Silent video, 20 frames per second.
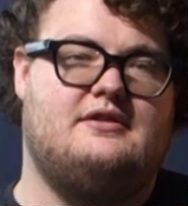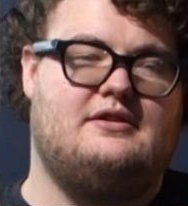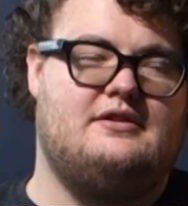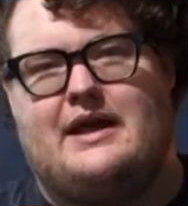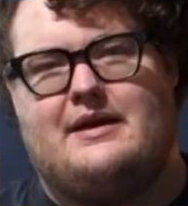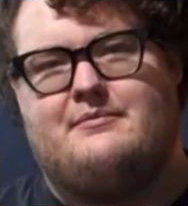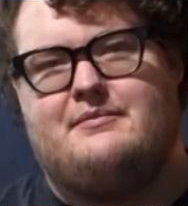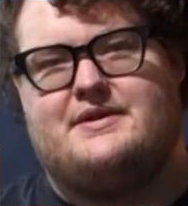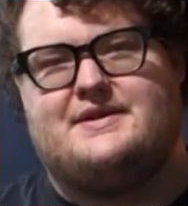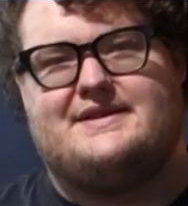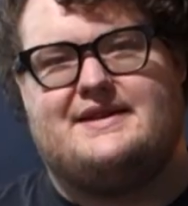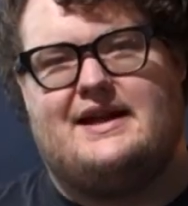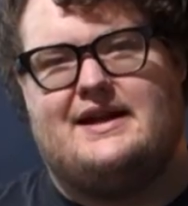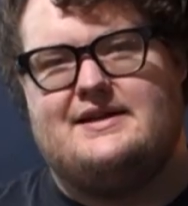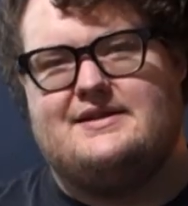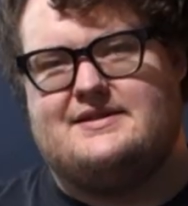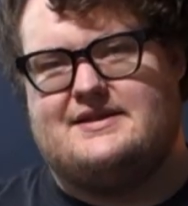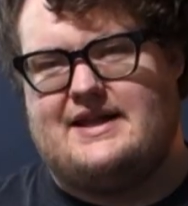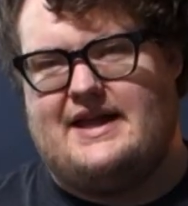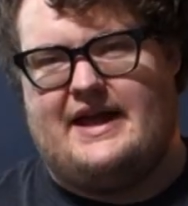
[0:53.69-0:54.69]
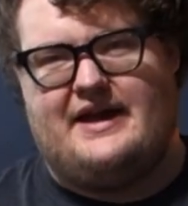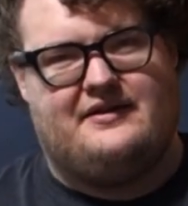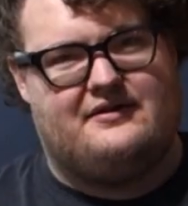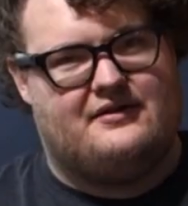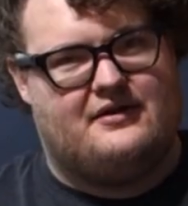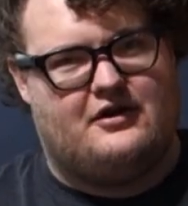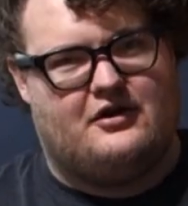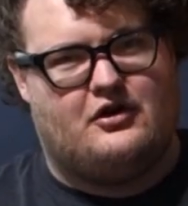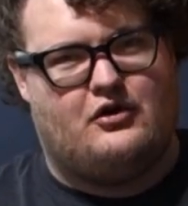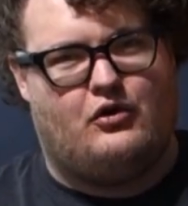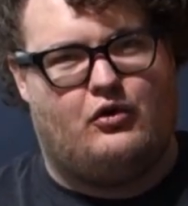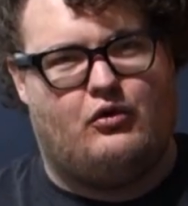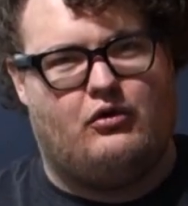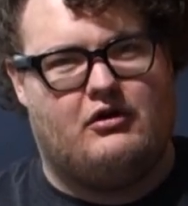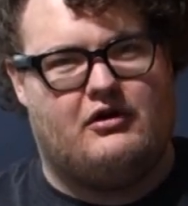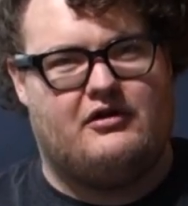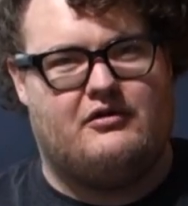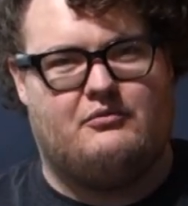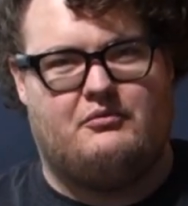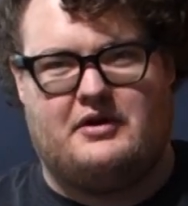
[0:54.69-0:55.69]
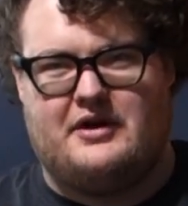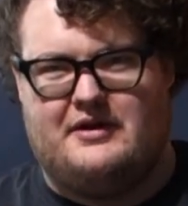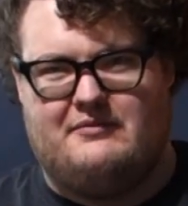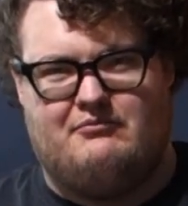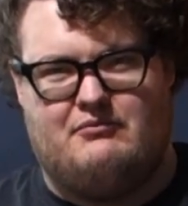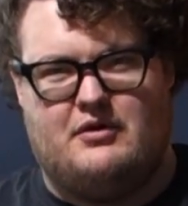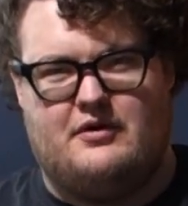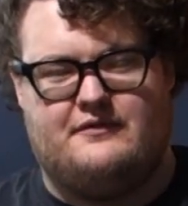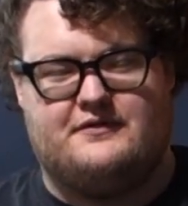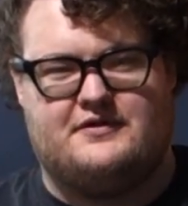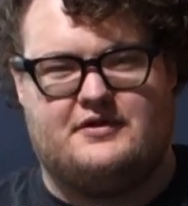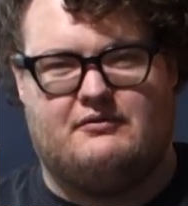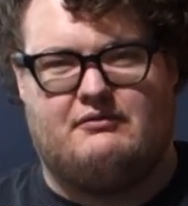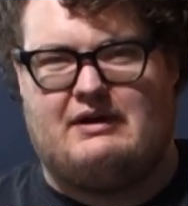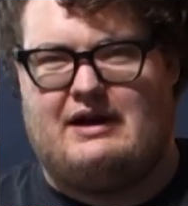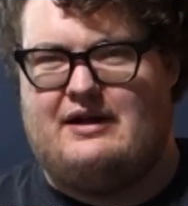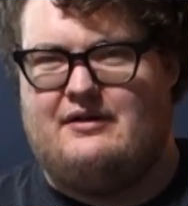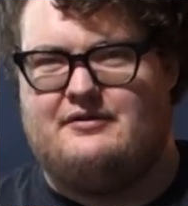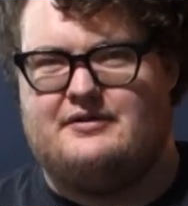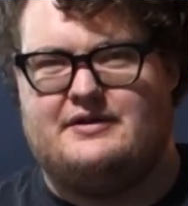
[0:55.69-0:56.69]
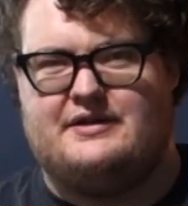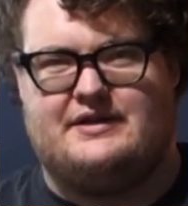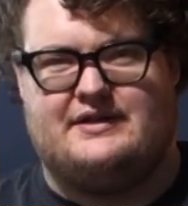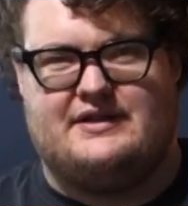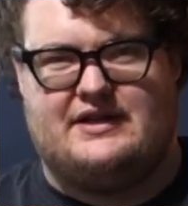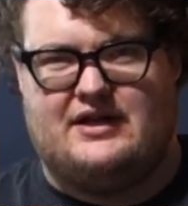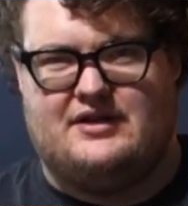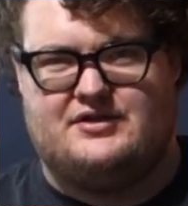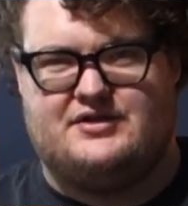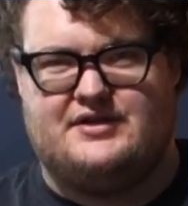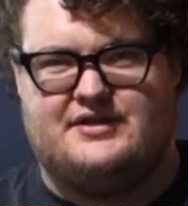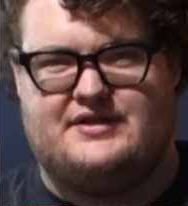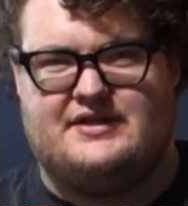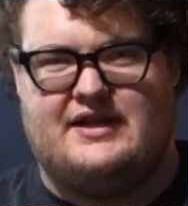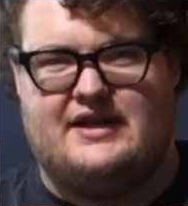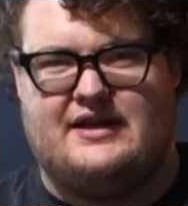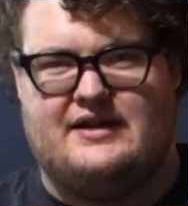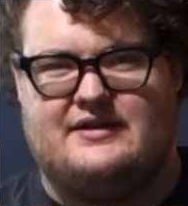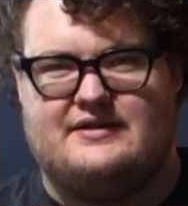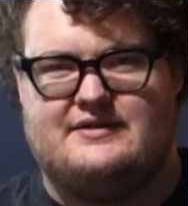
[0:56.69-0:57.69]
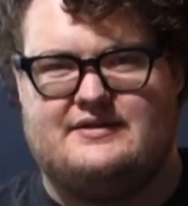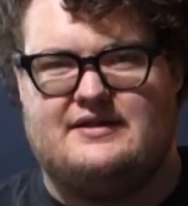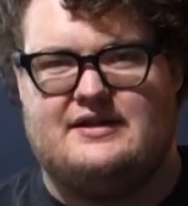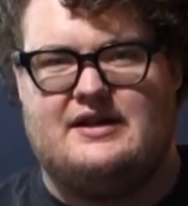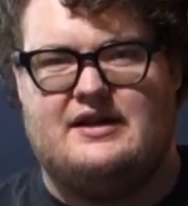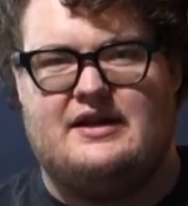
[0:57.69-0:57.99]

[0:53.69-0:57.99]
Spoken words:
And besides that, the cord, when it moves around and touches things,